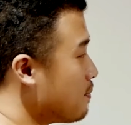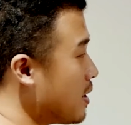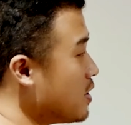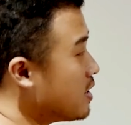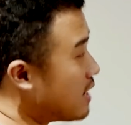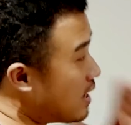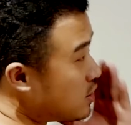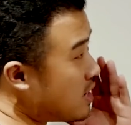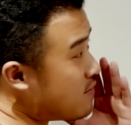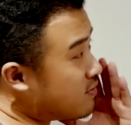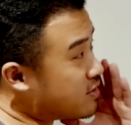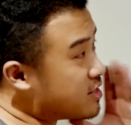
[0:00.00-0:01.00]
but you can actually
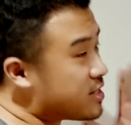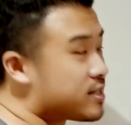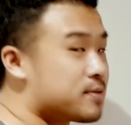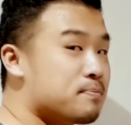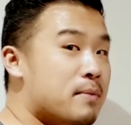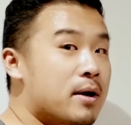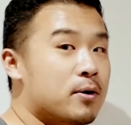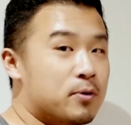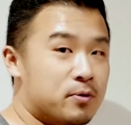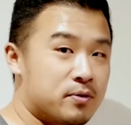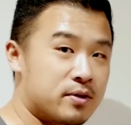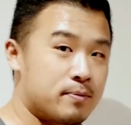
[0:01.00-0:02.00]
even
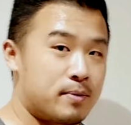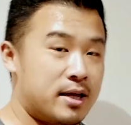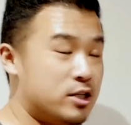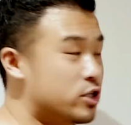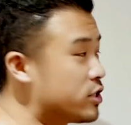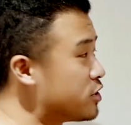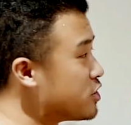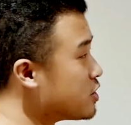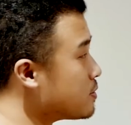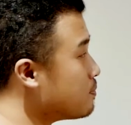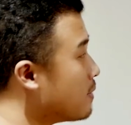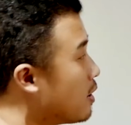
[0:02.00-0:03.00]
smell the piece. You can
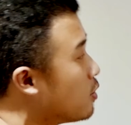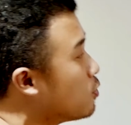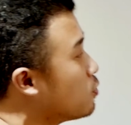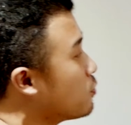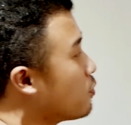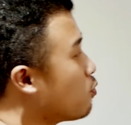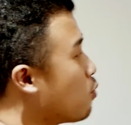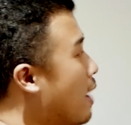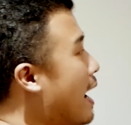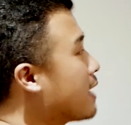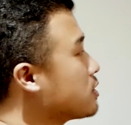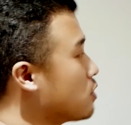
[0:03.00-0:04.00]
smell the
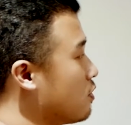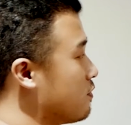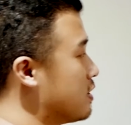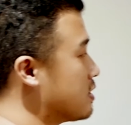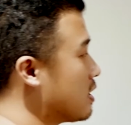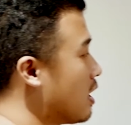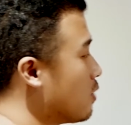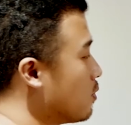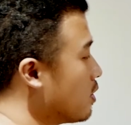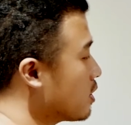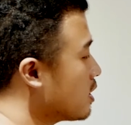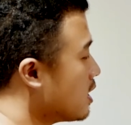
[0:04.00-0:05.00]
wax of this
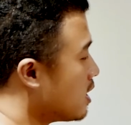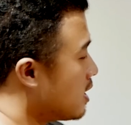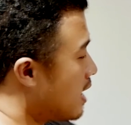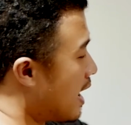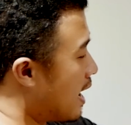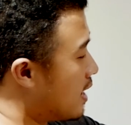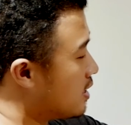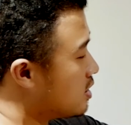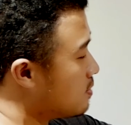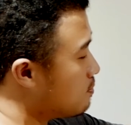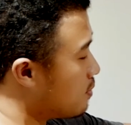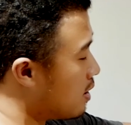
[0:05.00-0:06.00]
artwork. And
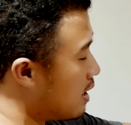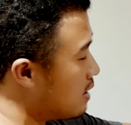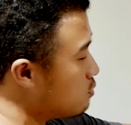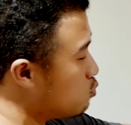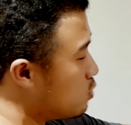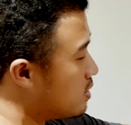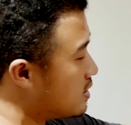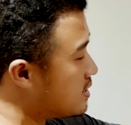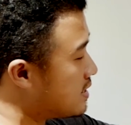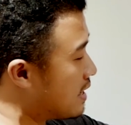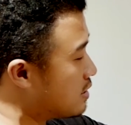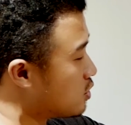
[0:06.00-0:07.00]
combined with the
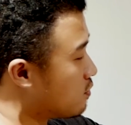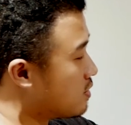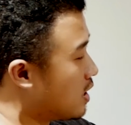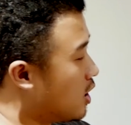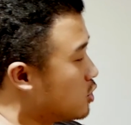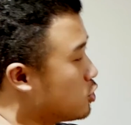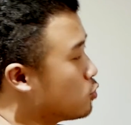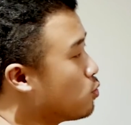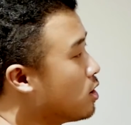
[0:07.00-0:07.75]
sense of touch as